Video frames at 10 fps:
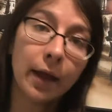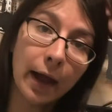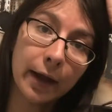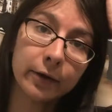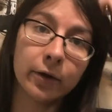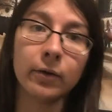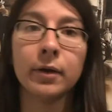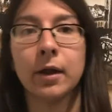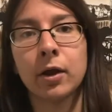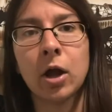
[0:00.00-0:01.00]
I know
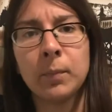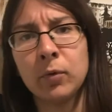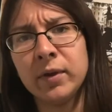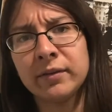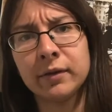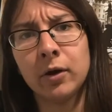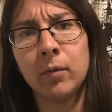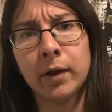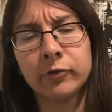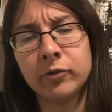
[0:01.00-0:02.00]
a couple weeks ago
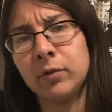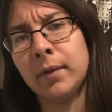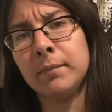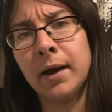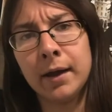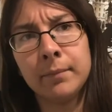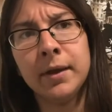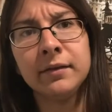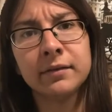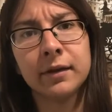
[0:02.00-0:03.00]
when I was still in my Maya
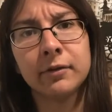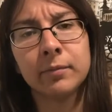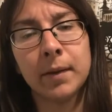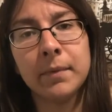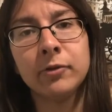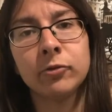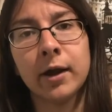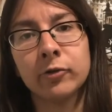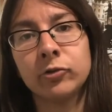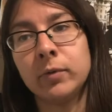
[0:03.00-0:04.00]
Basics, my mentor
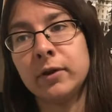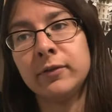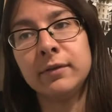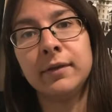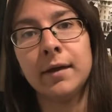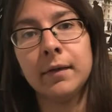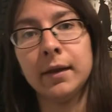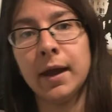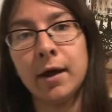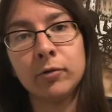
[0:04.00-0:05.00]
actually went into depth
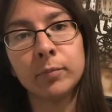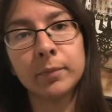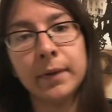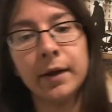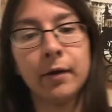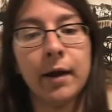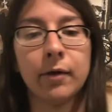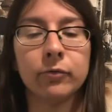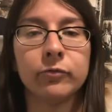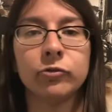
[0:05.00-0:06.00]
in how to prepare,
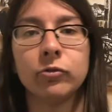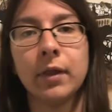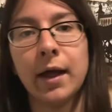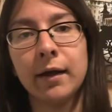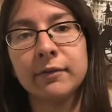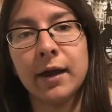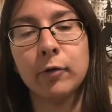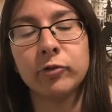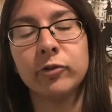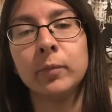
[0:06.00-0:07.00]
how to visualize,
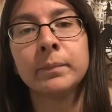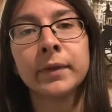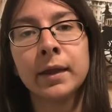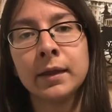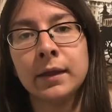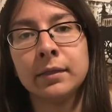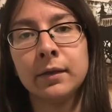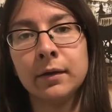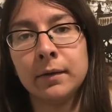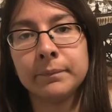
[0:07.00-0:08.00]
how to get
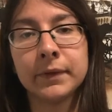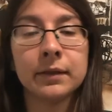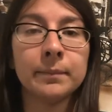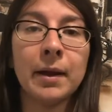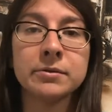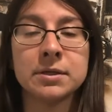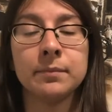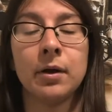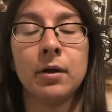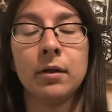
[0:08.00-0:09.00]
the bouncing
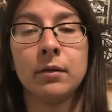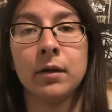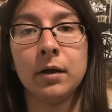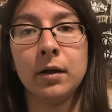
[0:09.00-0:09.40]
ball,